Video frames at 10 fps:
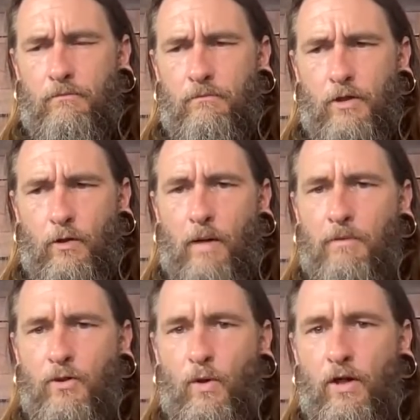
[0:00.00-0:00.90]

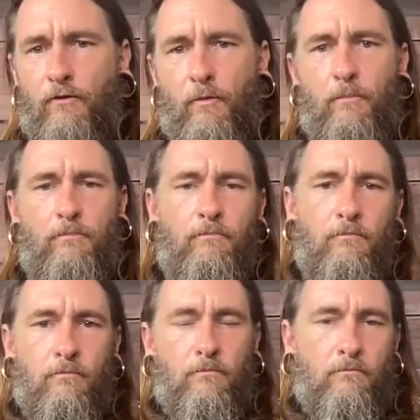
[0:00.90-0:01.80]
majority of them,
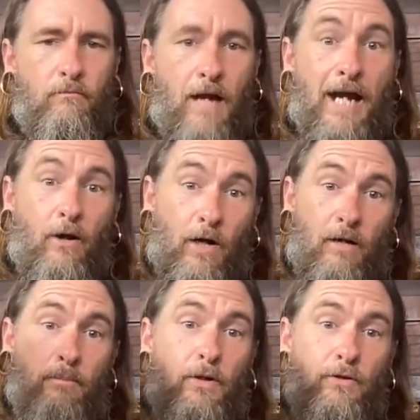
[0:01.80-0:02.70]
I know how to
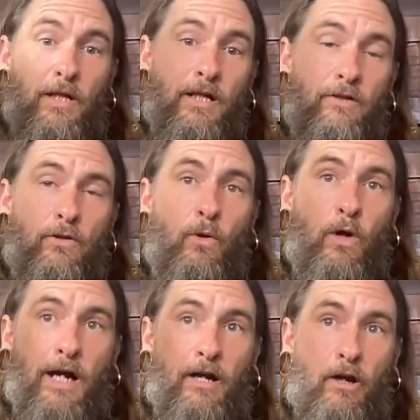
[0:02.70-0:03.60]
build things, or
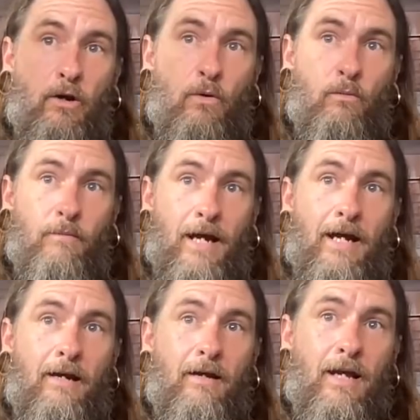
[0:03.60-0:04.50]
I know
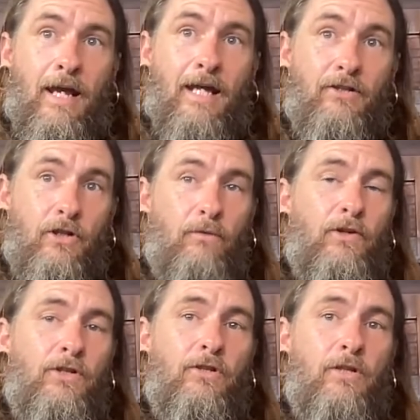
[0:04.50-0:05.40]
I had
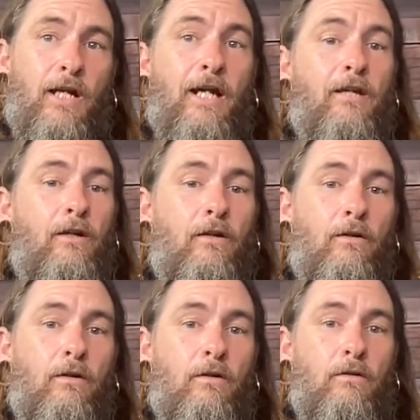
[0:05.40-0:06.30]
services that I could
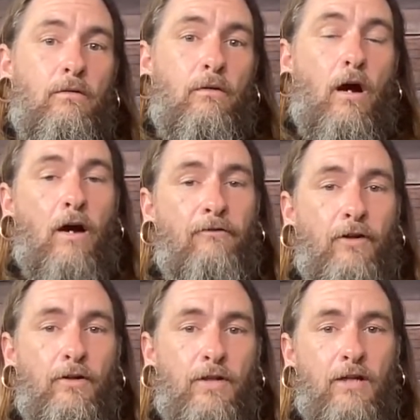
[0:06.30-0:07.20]

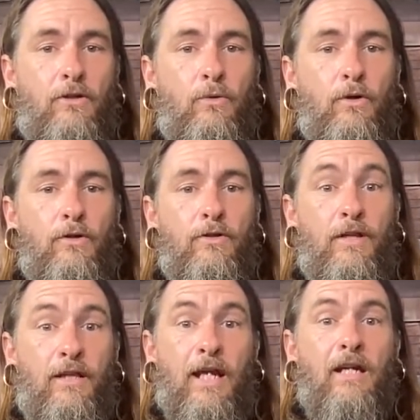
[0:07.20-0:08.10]
offer tattooers
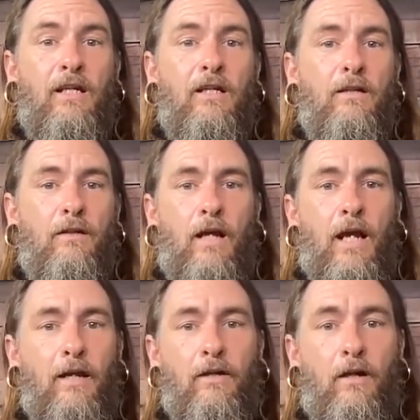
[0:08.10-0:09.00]
that they needed.
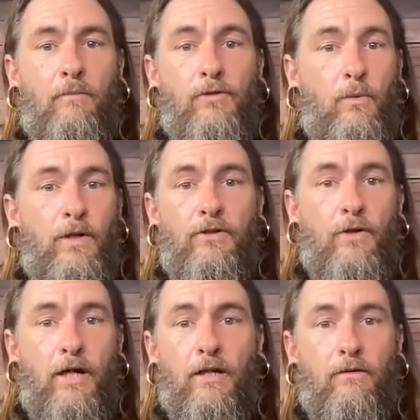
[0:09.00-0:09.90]
And so we
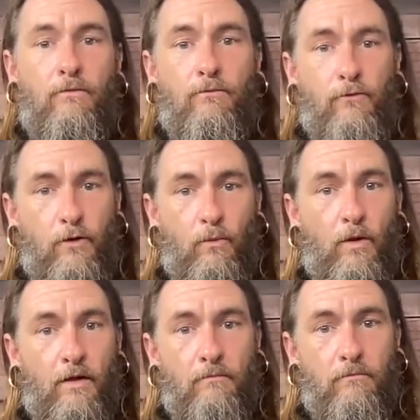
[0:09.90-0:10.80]
traded for
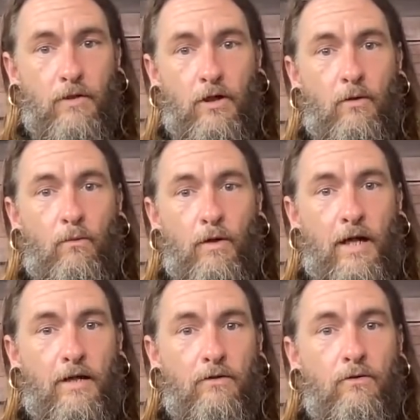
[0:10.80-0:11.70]
what
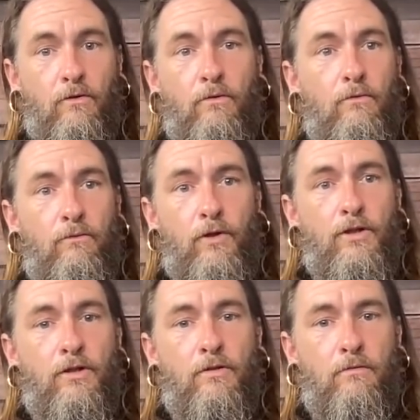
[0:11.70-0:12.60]
I could do
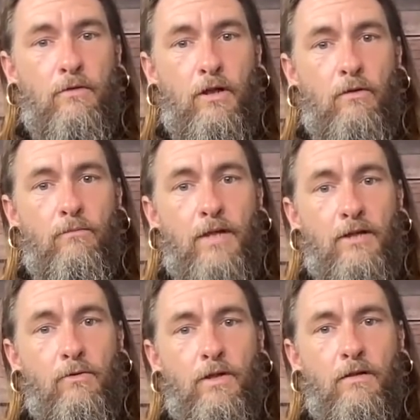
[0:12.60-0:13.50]
versus,
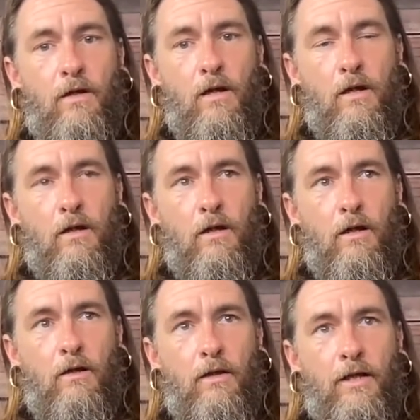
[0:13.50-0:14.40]
tattooing.
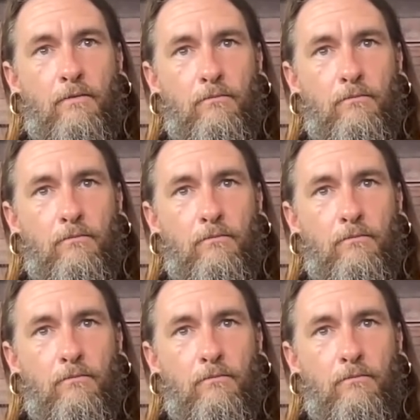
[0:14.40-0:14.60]
I